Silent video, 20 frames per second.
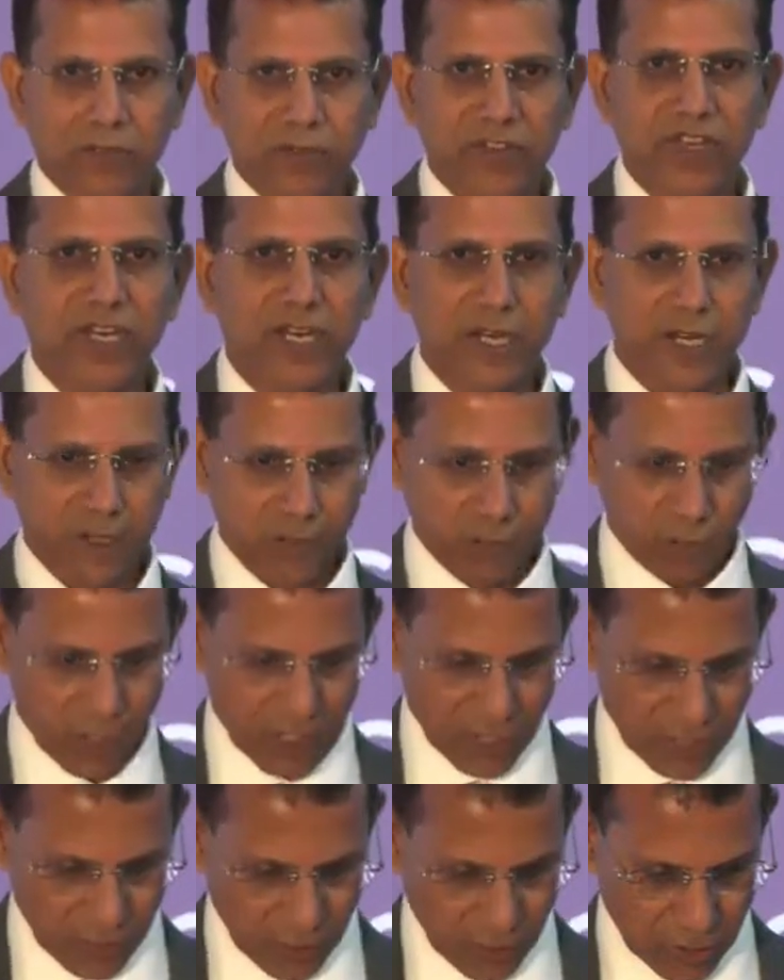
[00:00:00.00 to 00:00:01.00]
we really
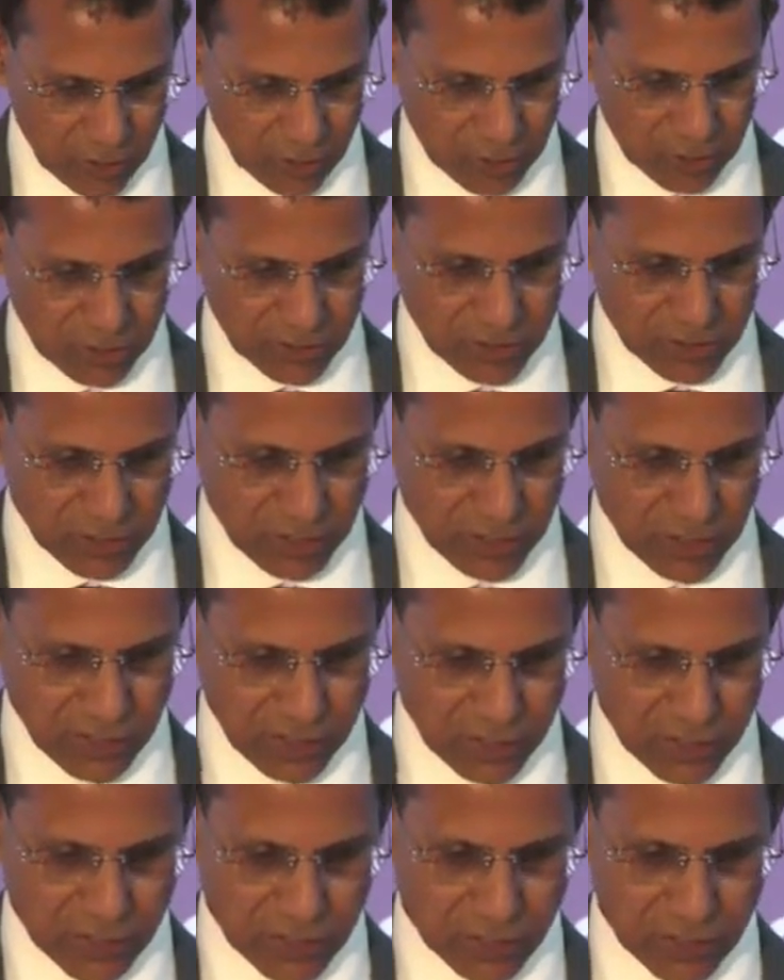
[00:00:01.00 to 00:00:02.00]
work on
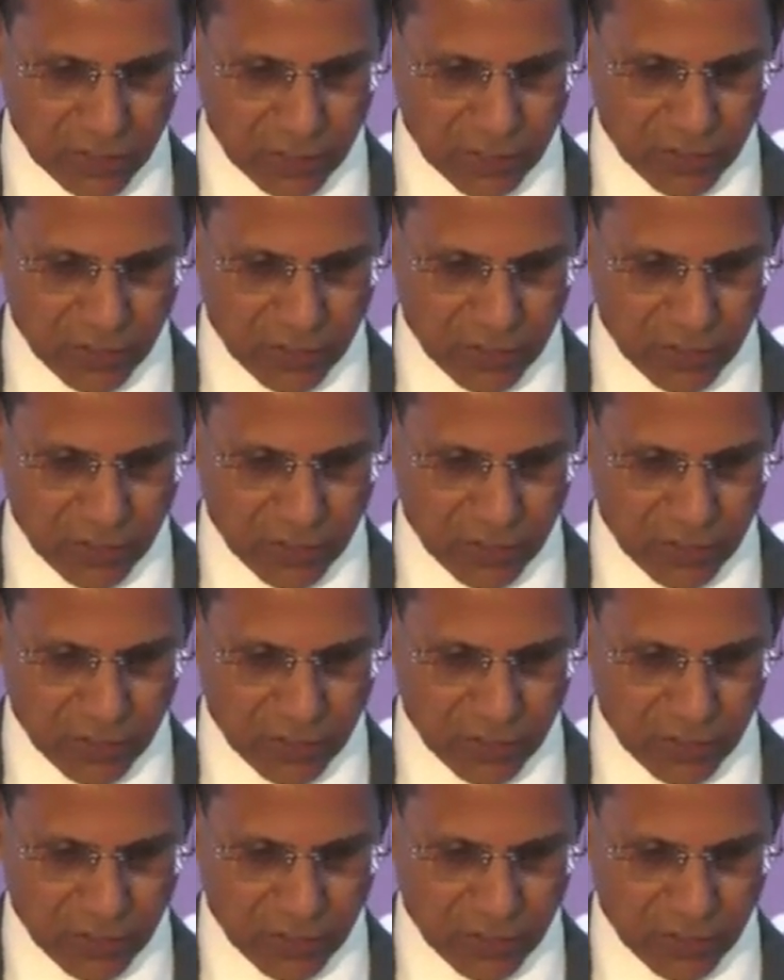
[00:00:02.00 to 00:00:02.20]
see, hear,